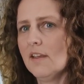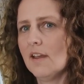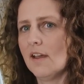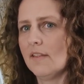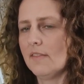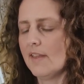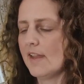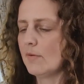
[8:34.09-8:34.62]

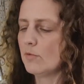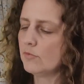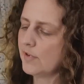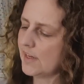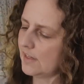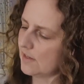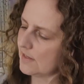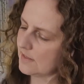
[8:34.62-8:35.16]
and they will
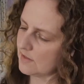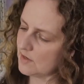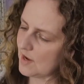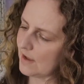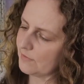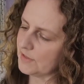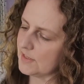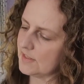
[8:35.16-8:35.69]
realise that you
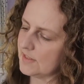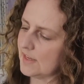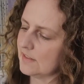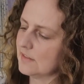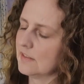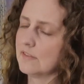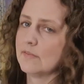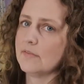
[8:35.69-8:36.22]
haven't said
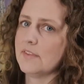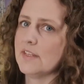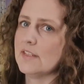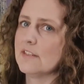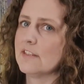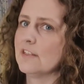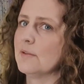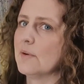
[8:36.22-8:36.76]
these
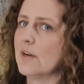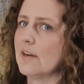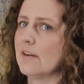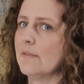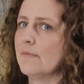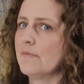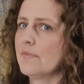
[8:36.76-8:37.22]
two are